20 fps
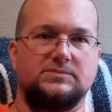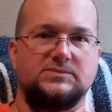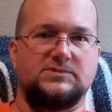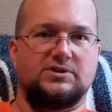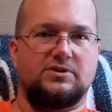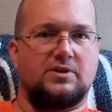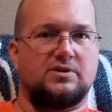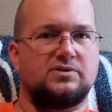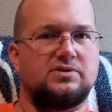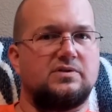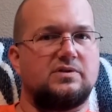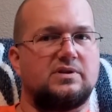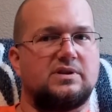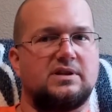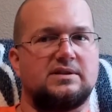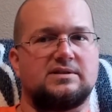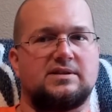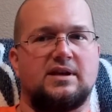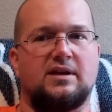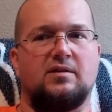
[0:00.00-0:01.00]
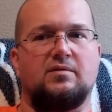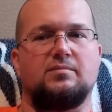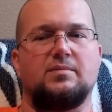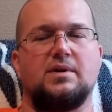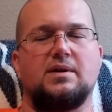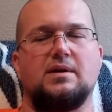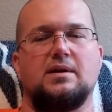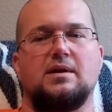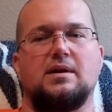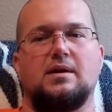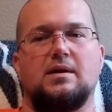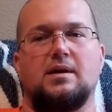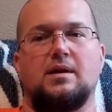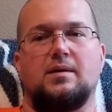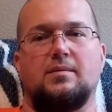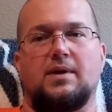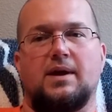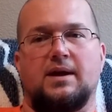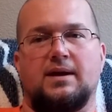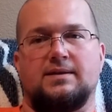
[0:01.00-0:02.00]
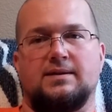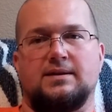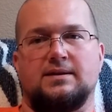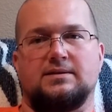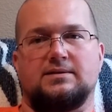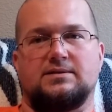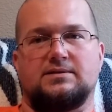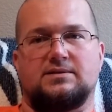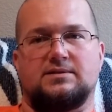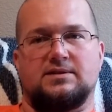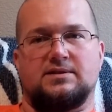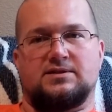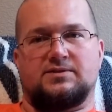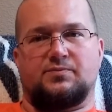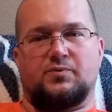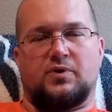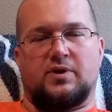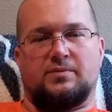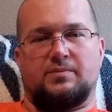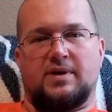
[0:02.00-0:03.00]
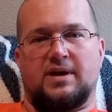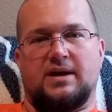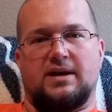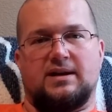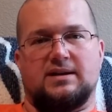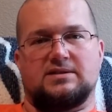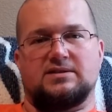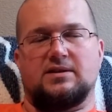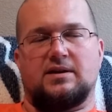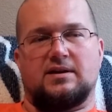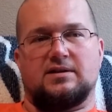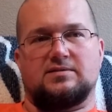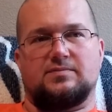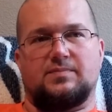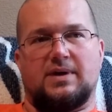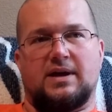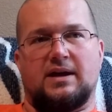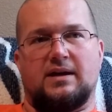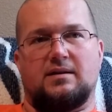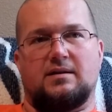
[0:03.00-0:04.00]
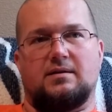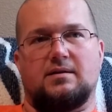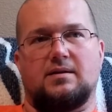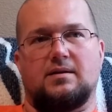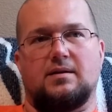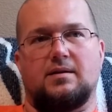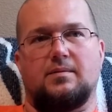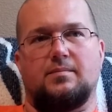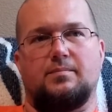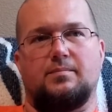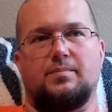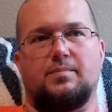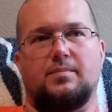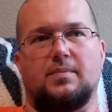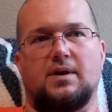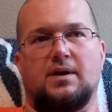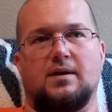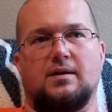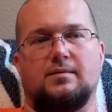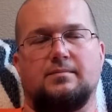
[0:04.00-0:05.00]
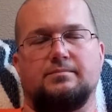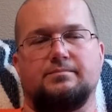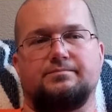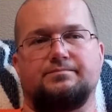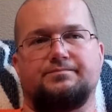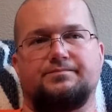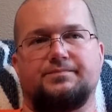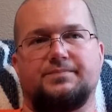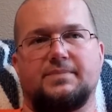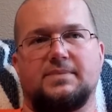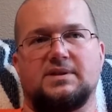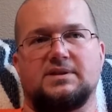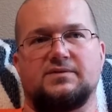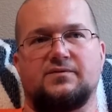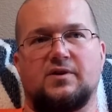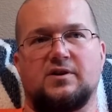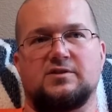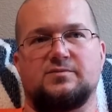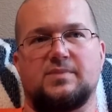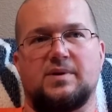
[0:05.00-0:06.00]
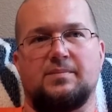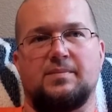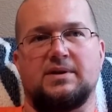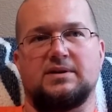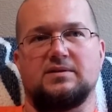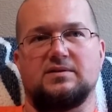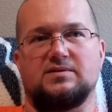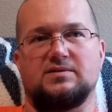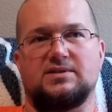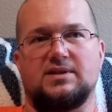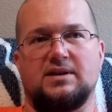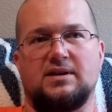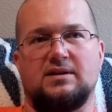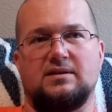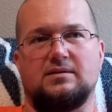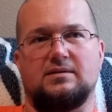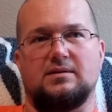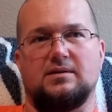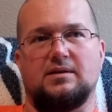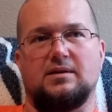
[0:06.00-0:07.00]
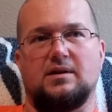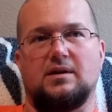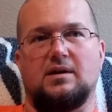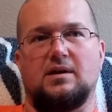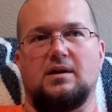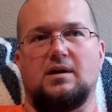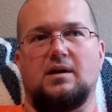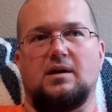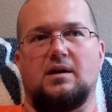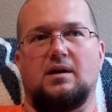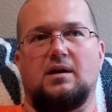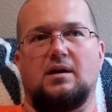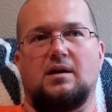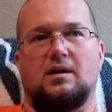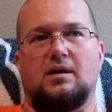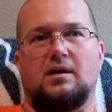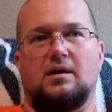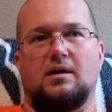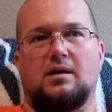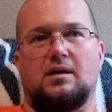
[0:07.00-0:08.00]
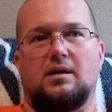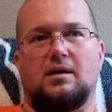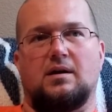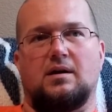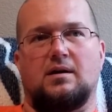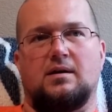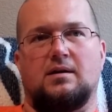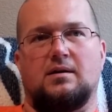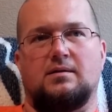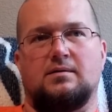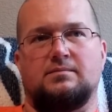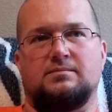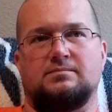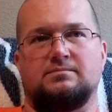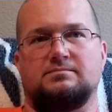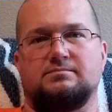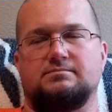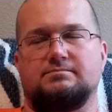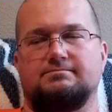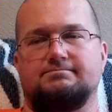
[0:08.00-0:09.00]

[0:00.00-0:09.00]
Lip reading: So those two things help. And then this morning my headache's not as bad. As far as my mental state, I